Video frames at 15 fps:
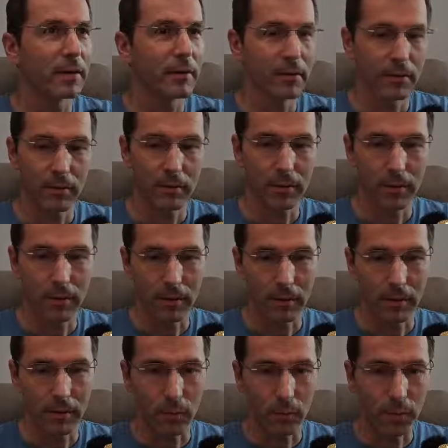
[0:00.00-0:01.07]

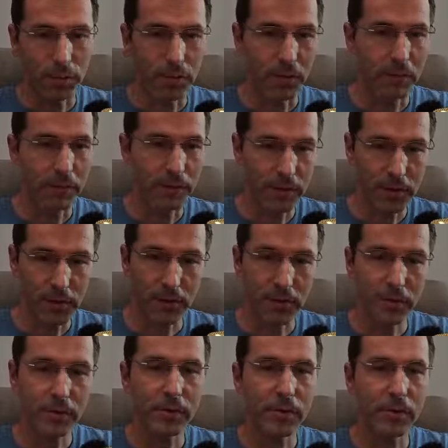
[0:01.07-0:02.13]
or what the
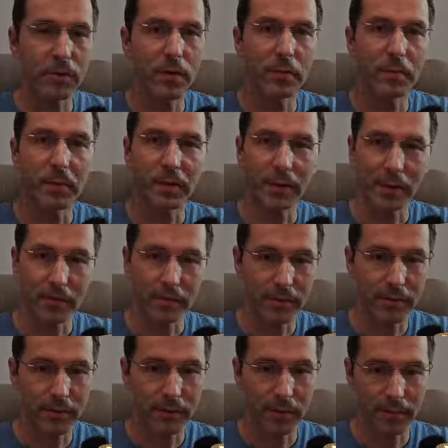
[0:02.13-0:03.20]
features QRP
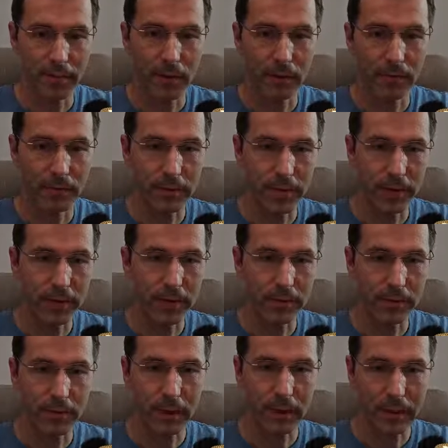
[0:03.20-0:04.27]
cluster
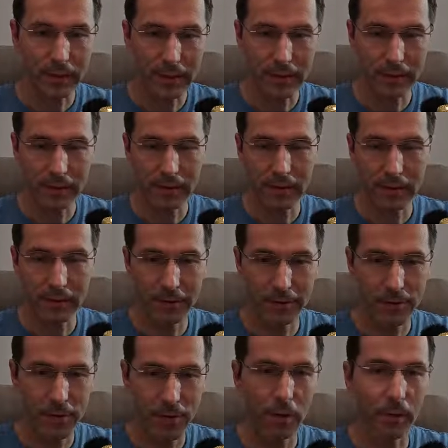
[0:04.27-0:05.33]
contains and
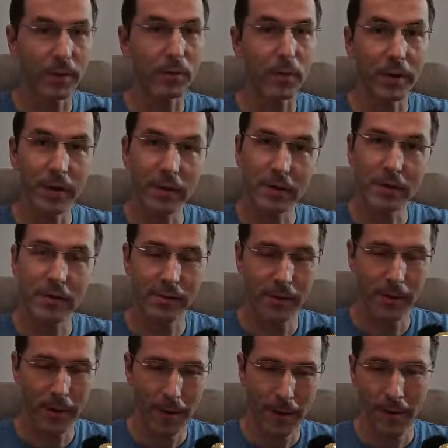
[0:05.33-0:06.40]
how it works.
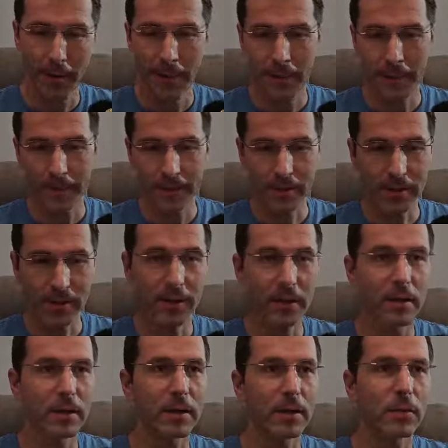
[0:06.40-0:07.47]
Just
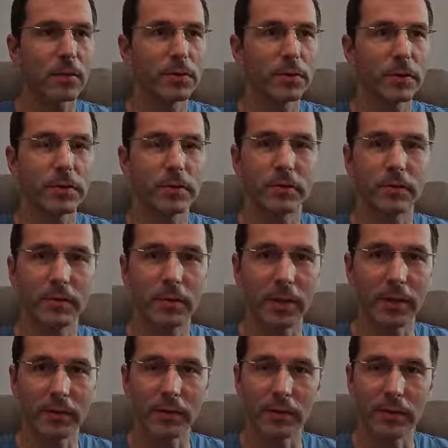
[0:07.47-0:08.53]
wanted to
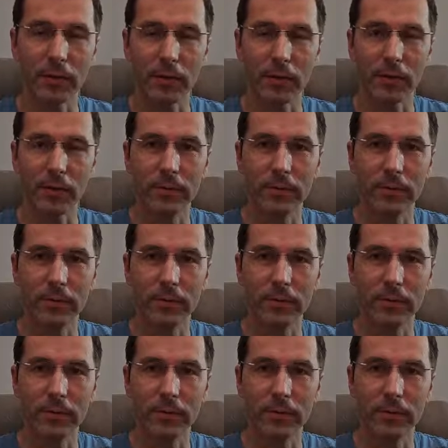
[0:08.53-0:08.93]
let you know.